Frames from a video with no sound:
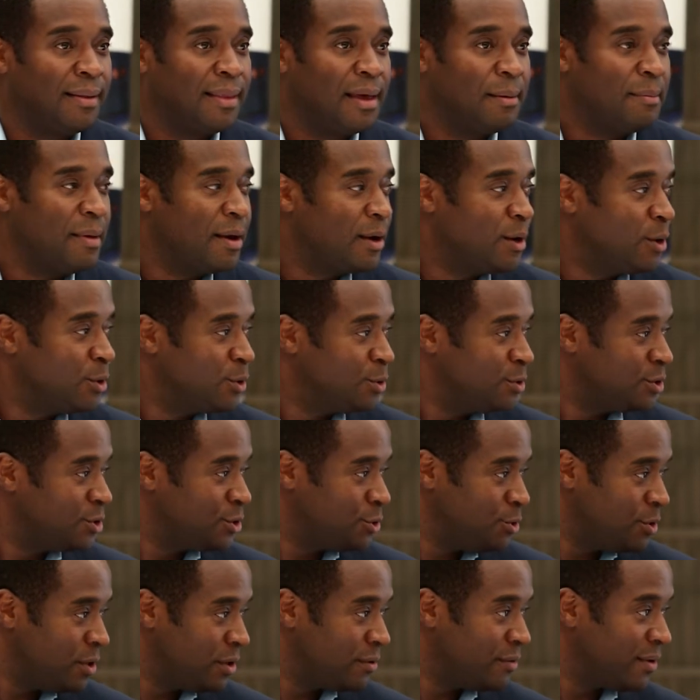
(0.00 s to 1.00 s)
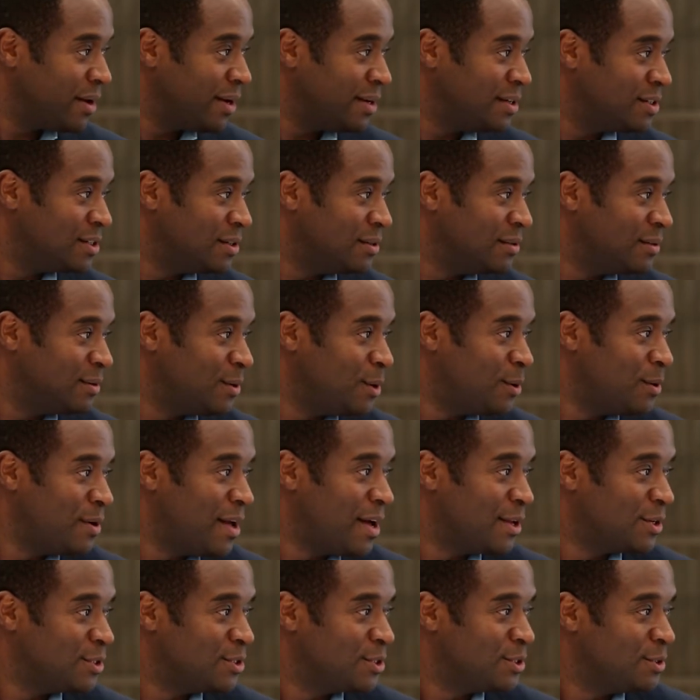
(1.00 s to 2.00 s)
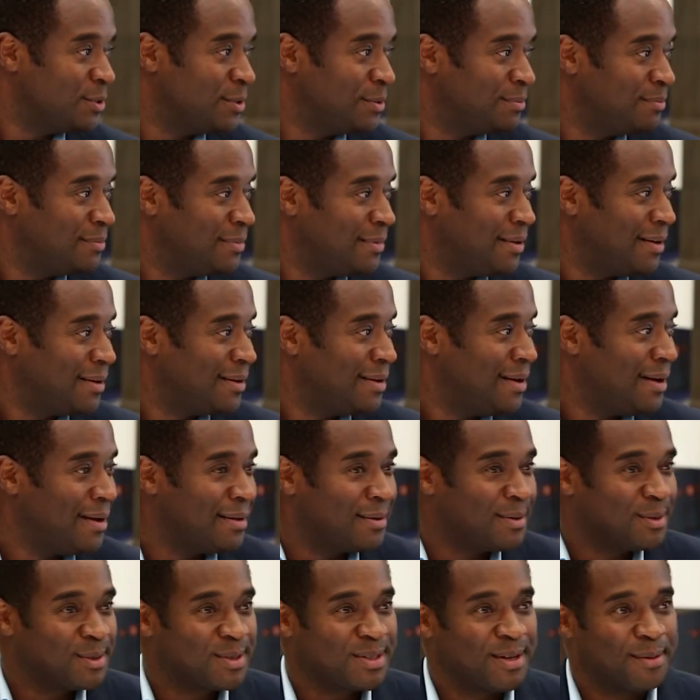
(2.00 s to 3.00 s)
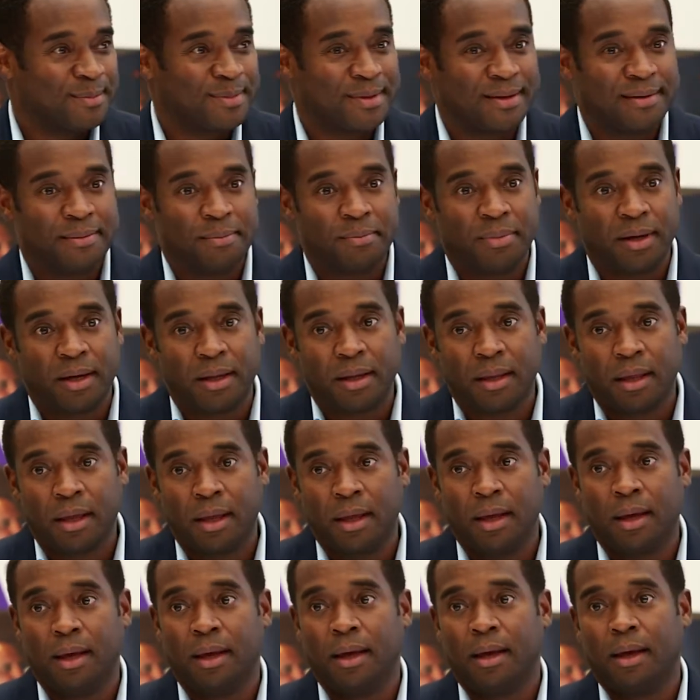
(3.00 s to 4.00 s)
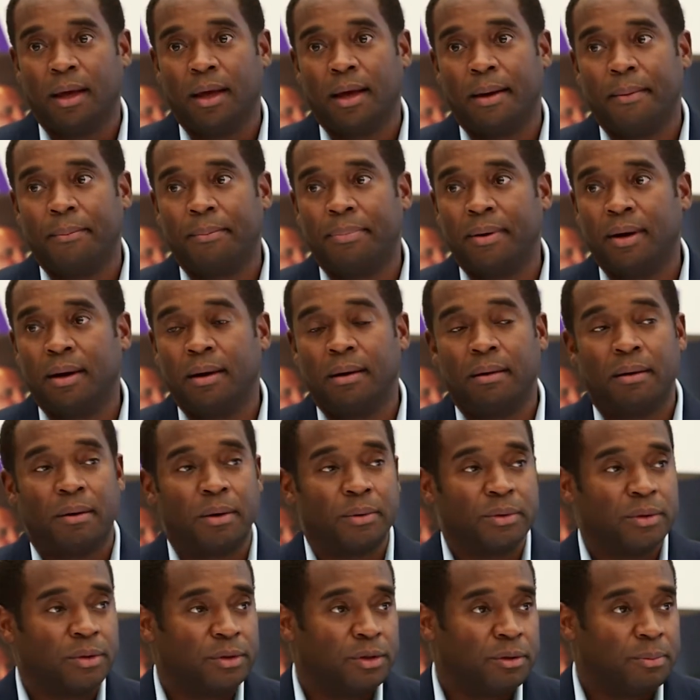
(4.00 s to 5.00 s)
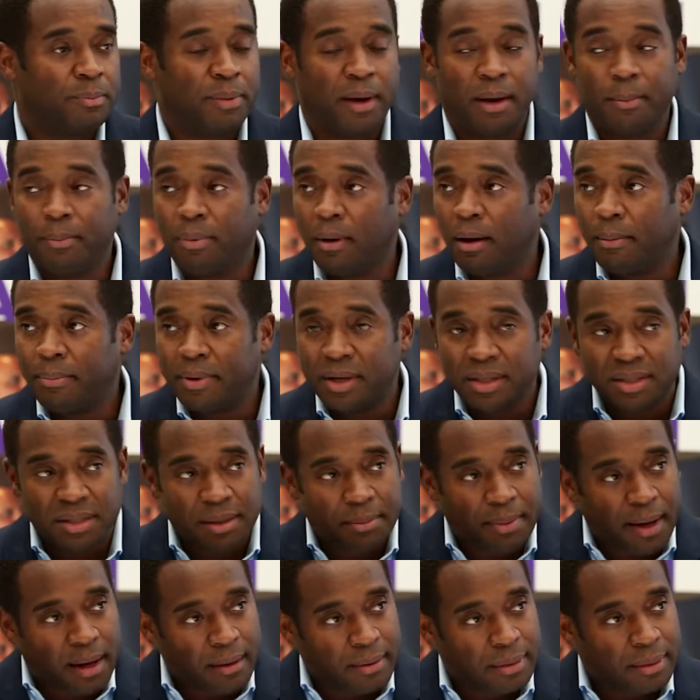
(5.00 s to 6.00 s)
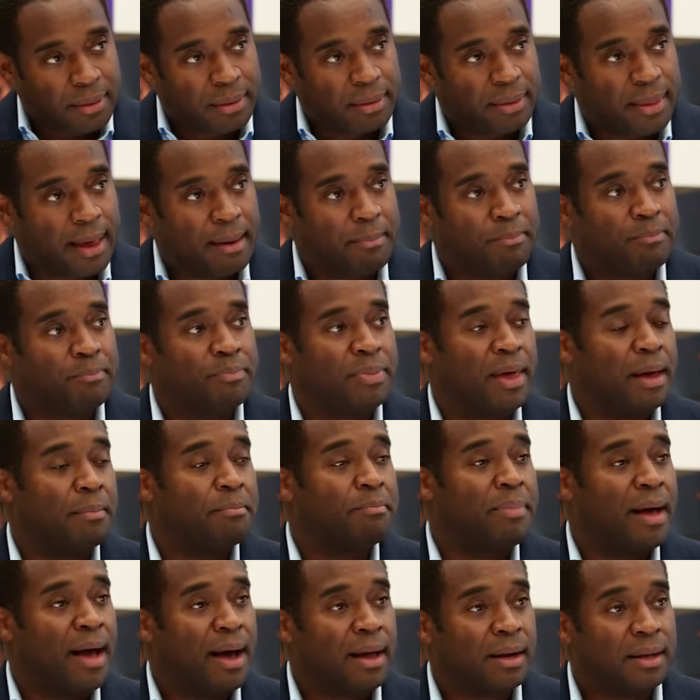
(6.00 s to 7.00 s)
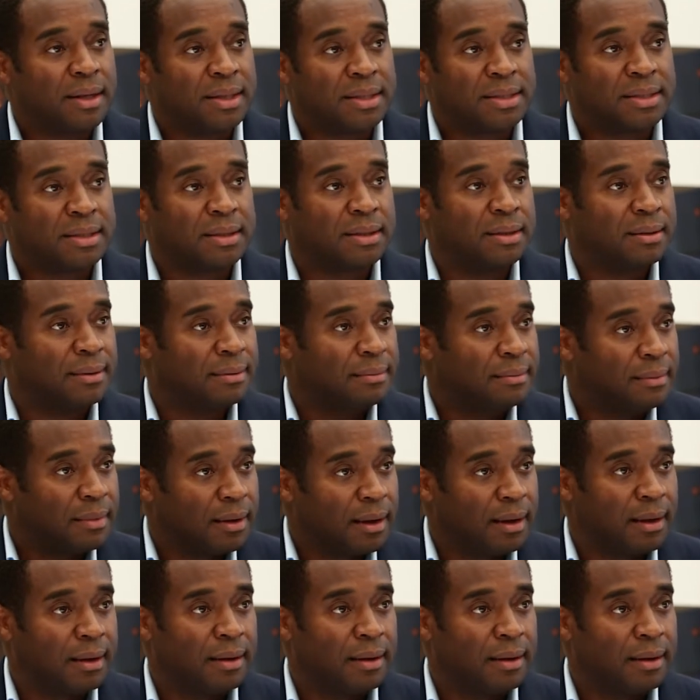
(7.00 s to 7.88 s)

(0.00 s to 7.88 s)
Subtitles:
They may go to a shooting range and learn how to shoot a gun or something, or do paintball. But it's about that balance. And